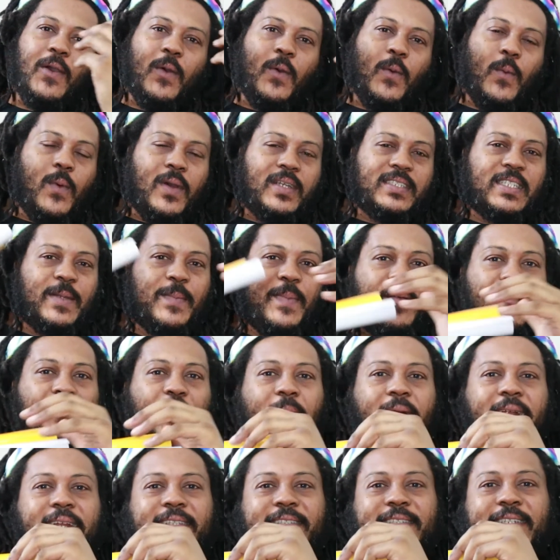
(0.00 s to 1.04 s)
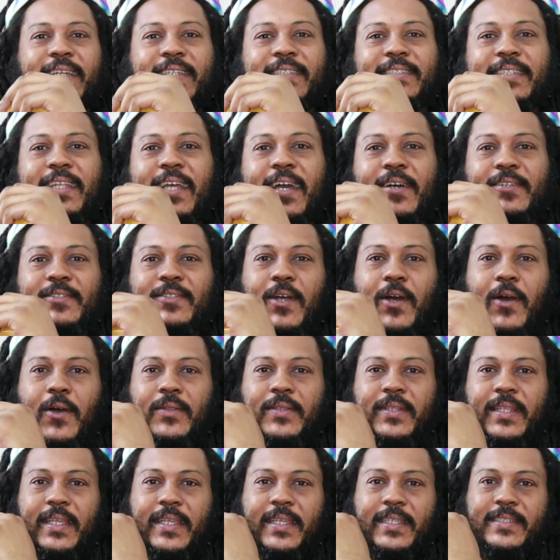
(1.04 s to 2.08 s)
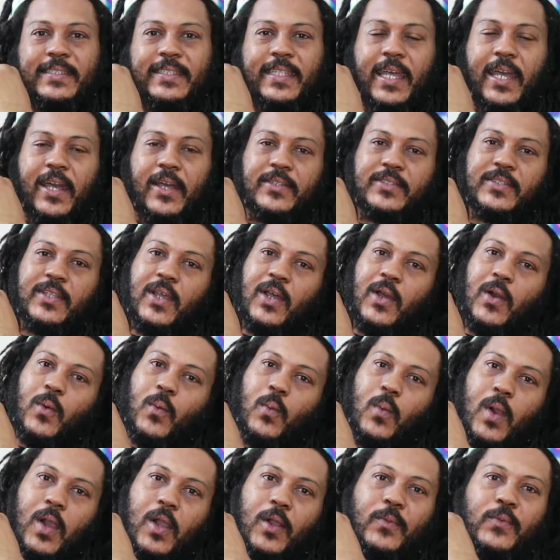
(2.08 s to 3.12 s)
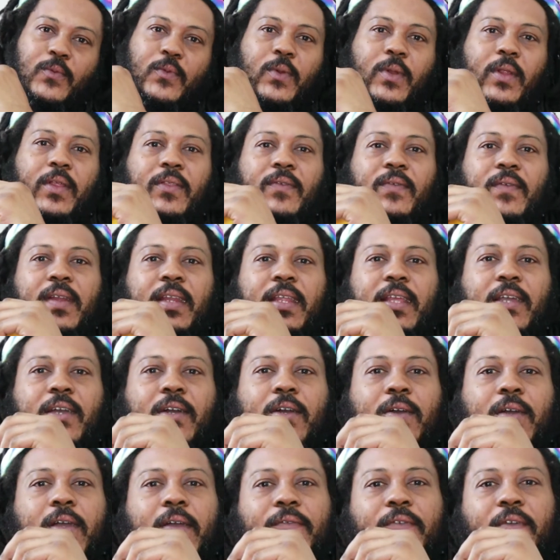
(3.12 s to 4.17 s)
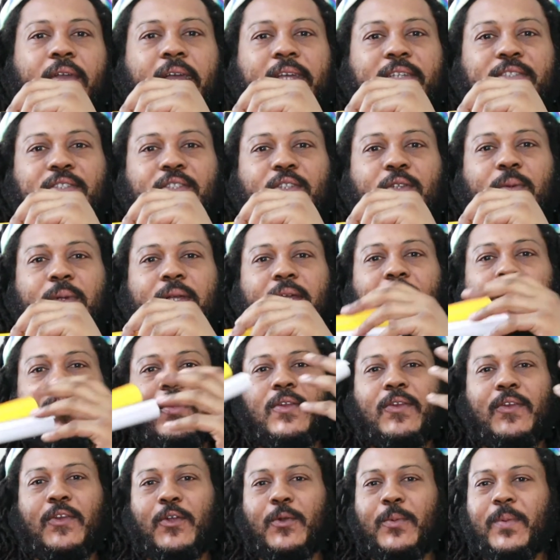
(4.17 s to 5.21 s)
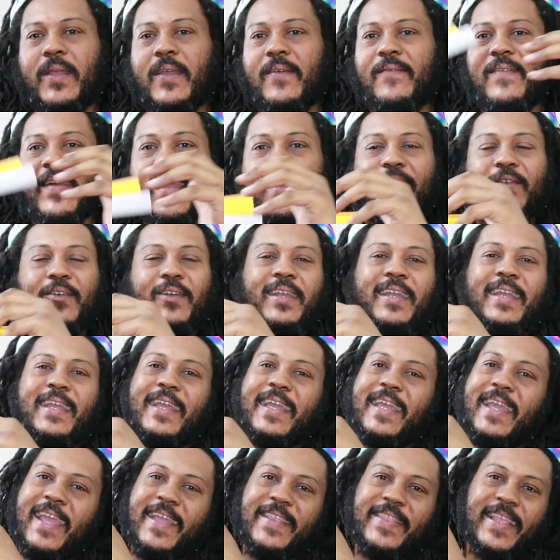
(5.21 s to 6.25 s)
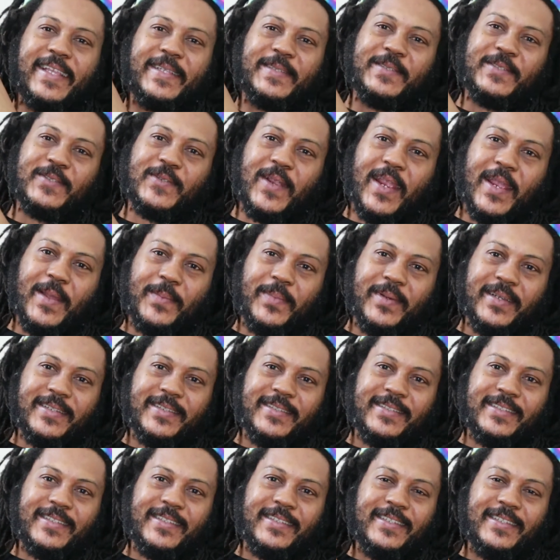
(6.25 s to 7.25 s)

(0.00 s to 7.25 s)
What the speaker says: What's up everybody, J Styles, all things styles. Welcome to another video. If you guys are new here, do me a favor, hit that subscribe button.